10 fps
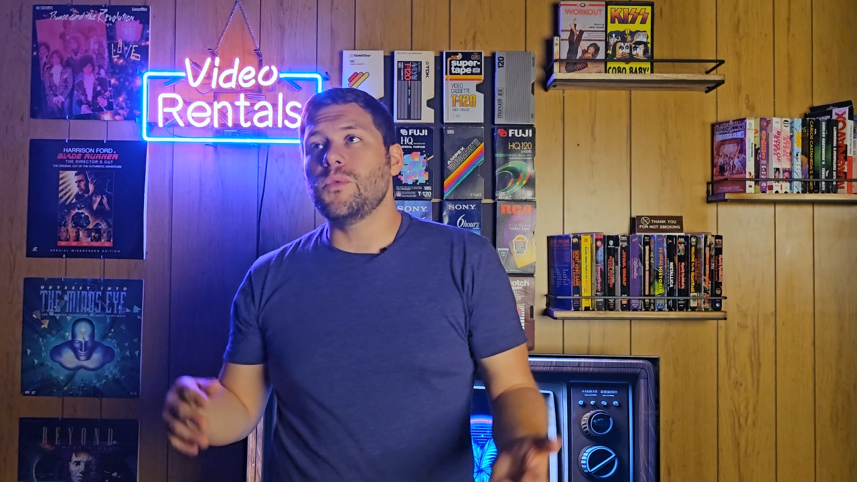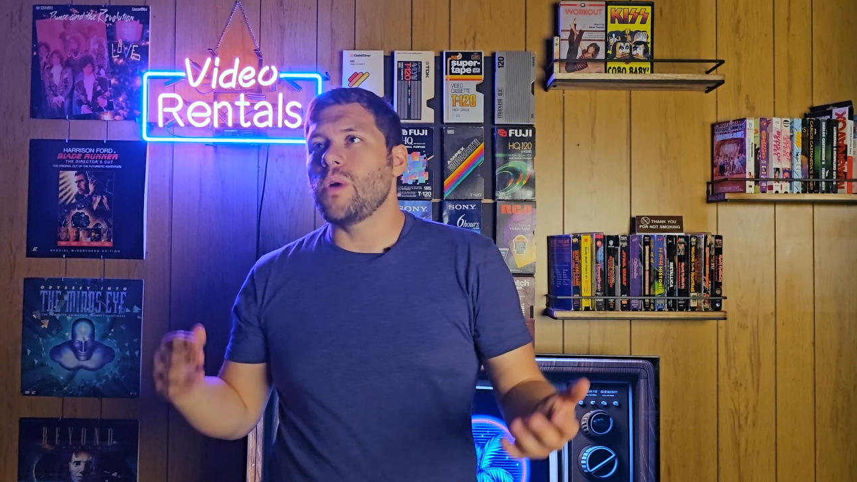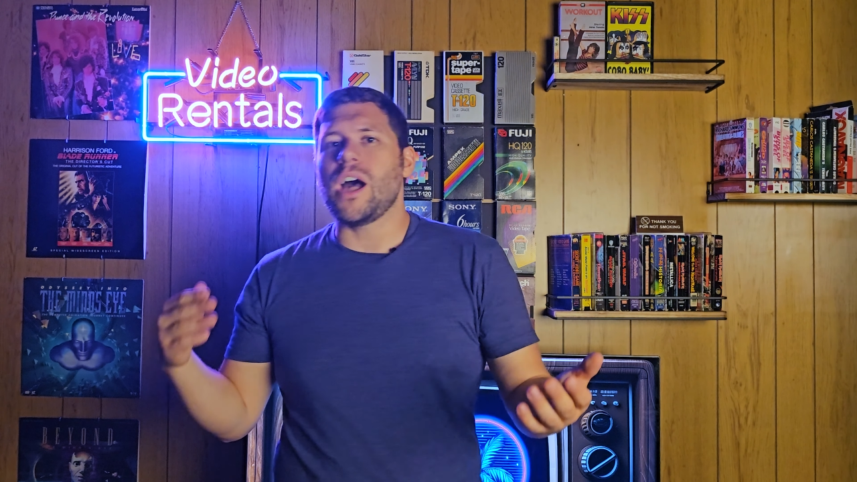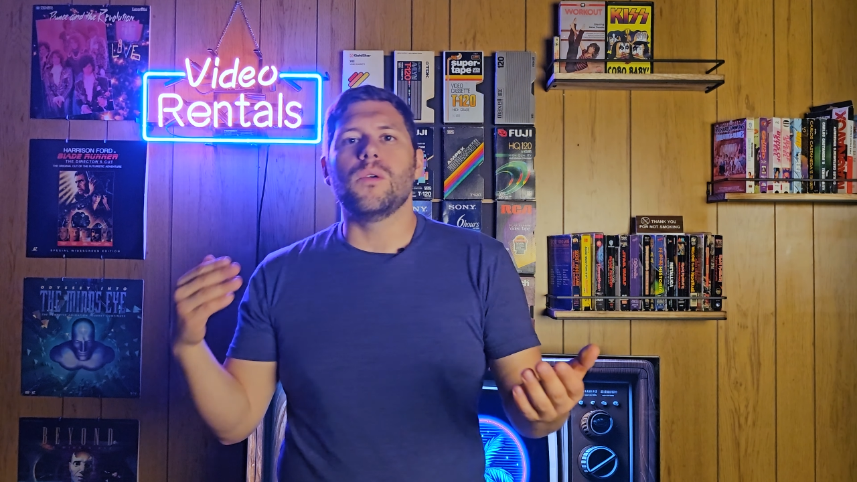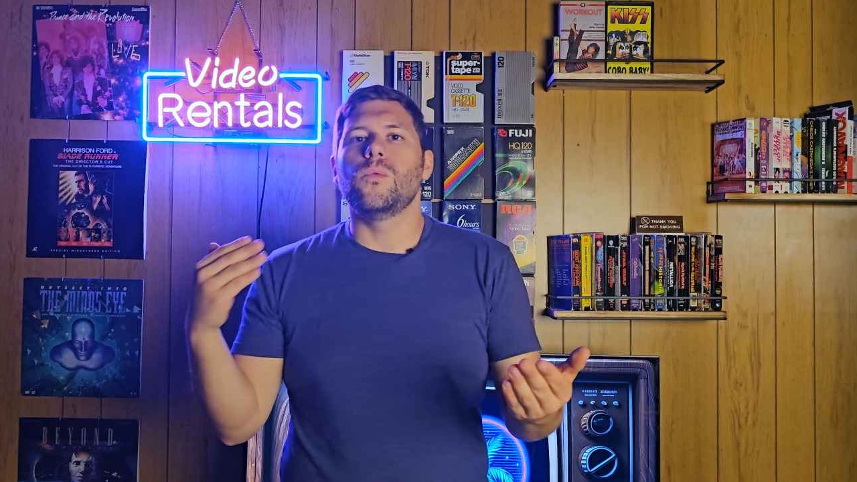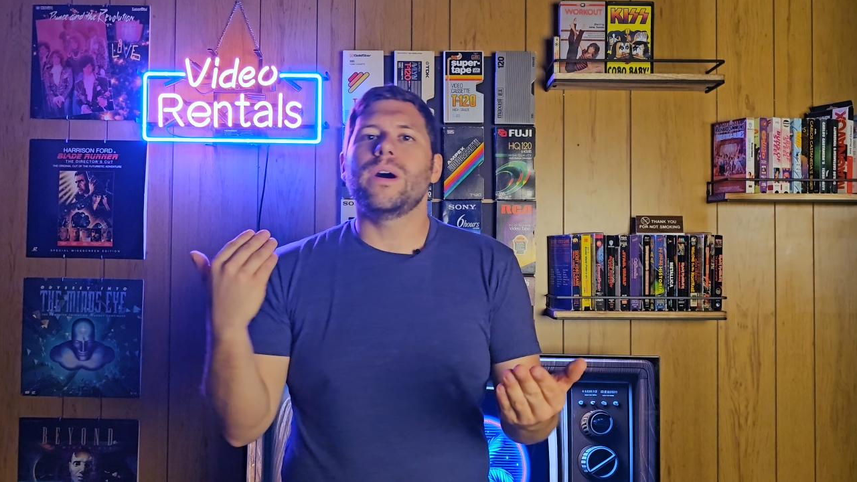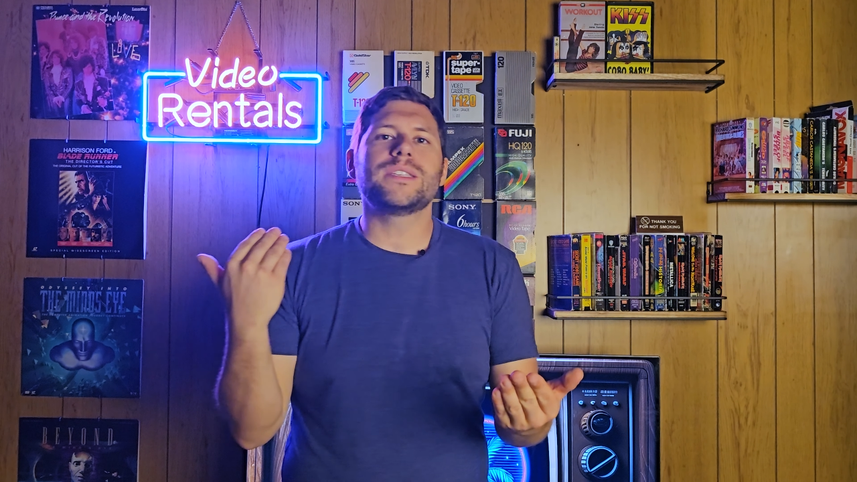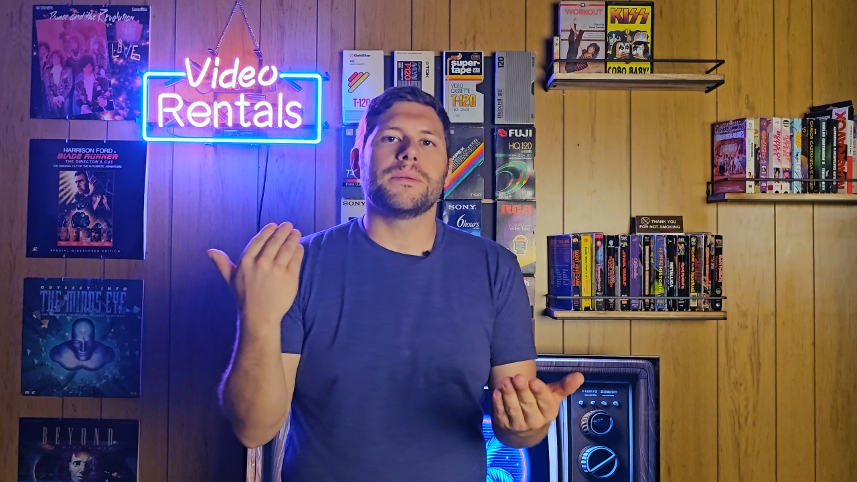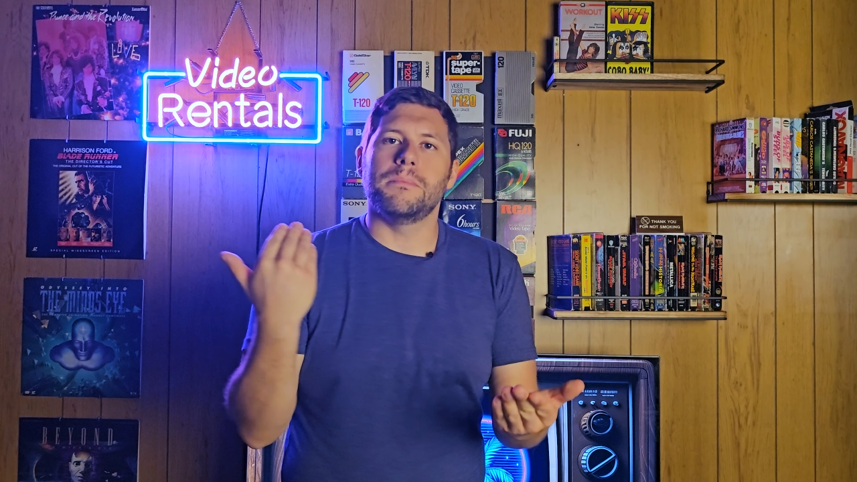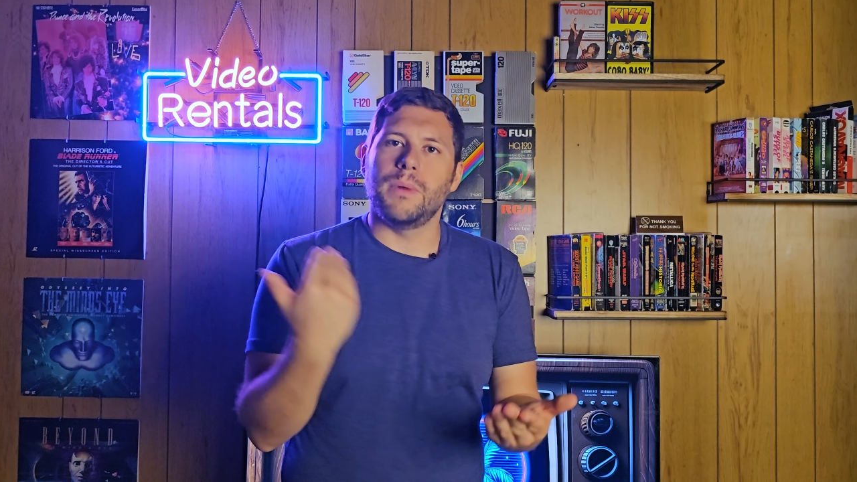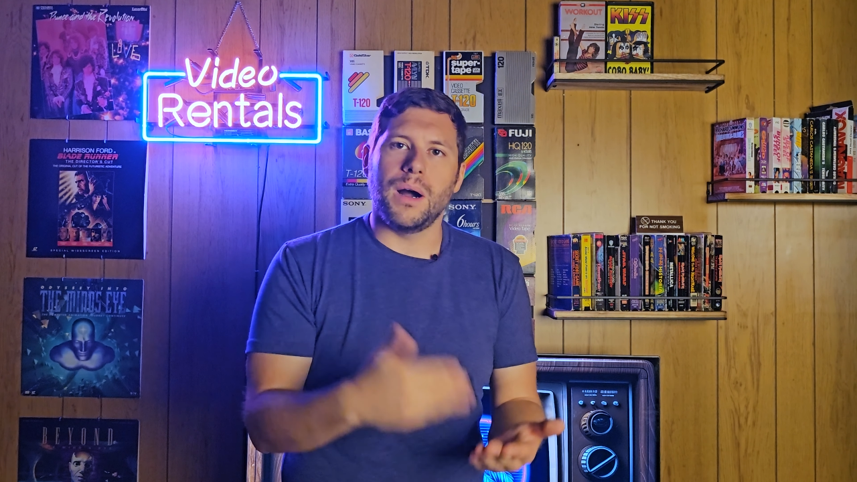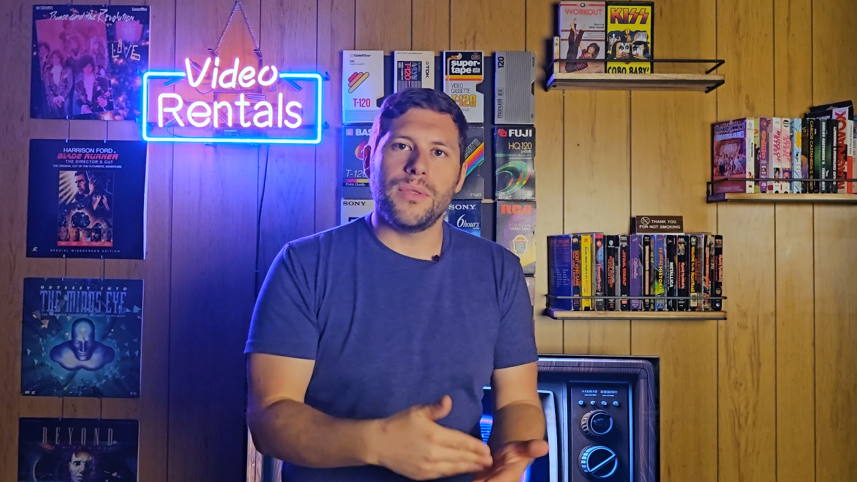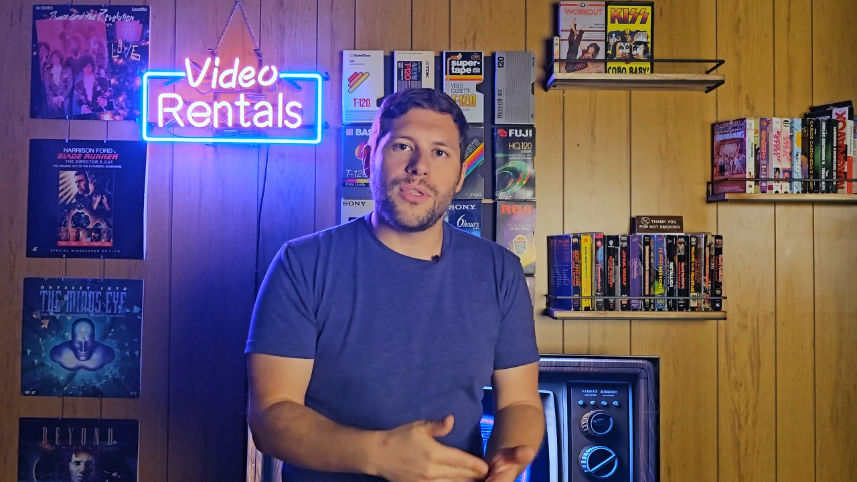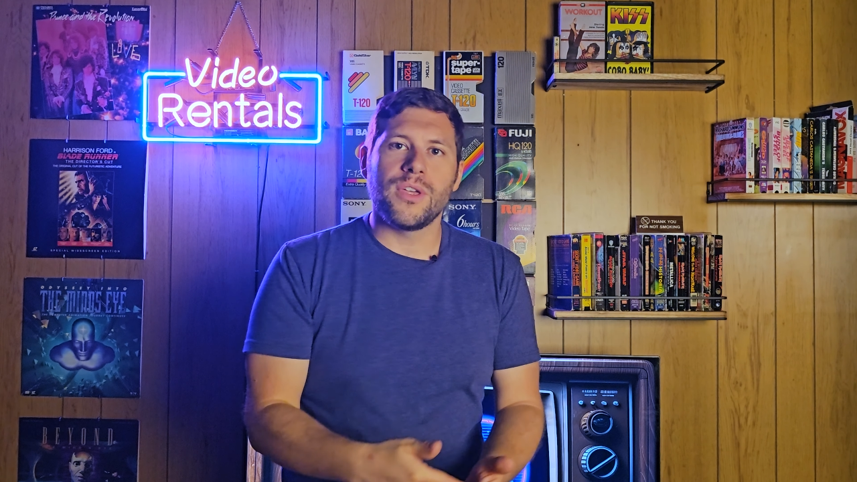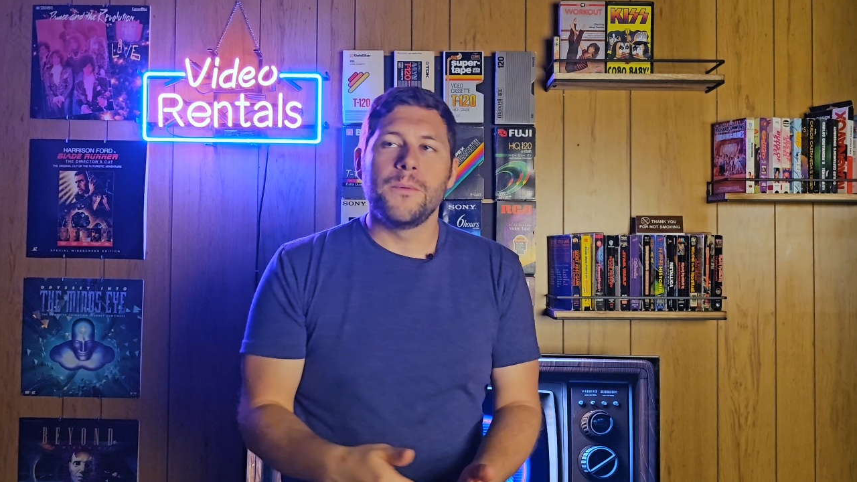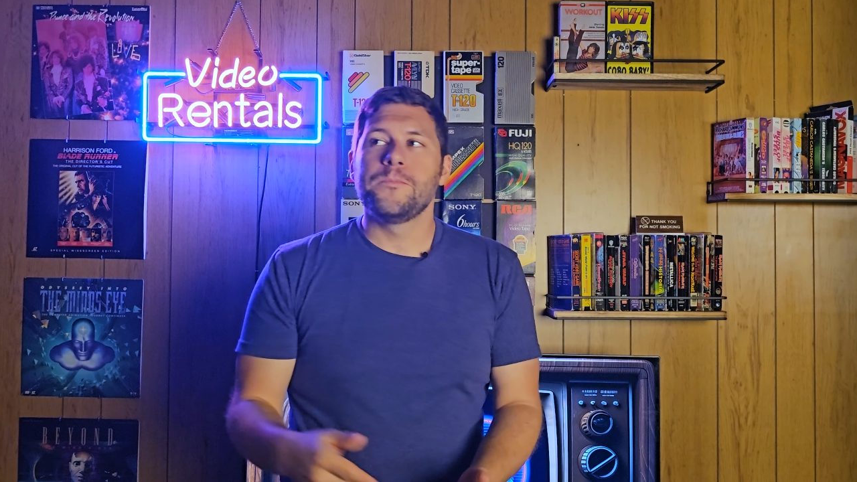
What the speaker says: hell, once a month,